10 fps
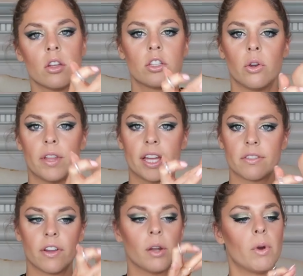So
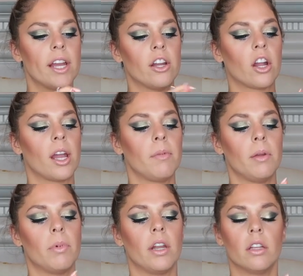that's very white and
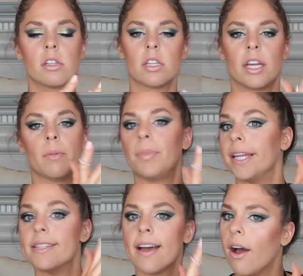creamy, but it looks like it
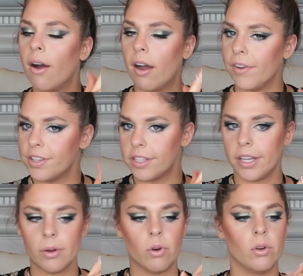blends out.
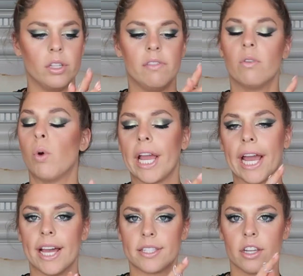Obviously it won't leave a white
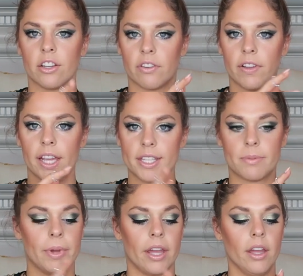cast on your
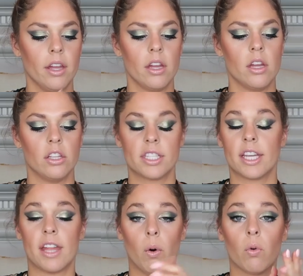face, but looks
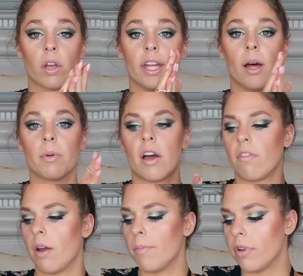like that will really help
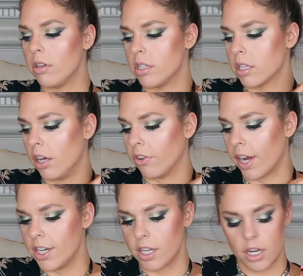cover up
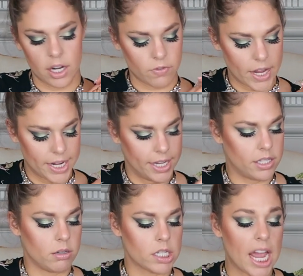discoloration and
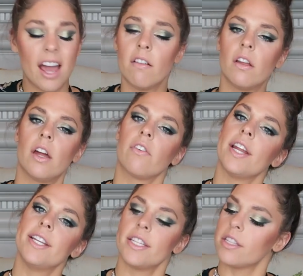redness, which I have a lot of
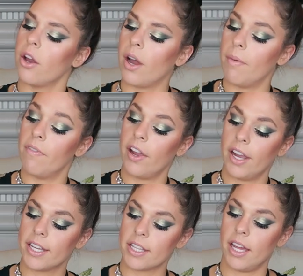redness, so I'm
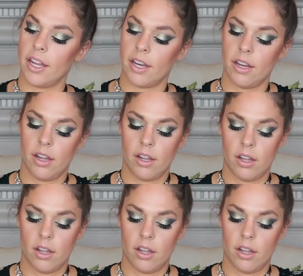very excited